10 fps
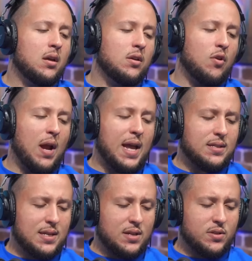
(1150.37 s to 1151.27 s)
your
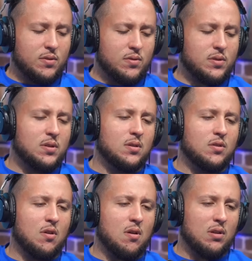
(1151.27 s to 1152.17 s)
ancestors,
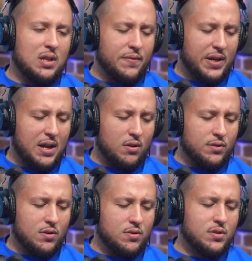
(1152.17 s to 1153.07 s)
your living
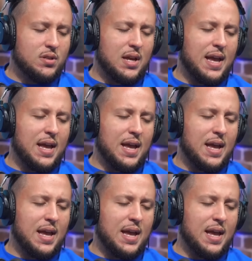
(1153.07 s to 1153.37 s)
elders,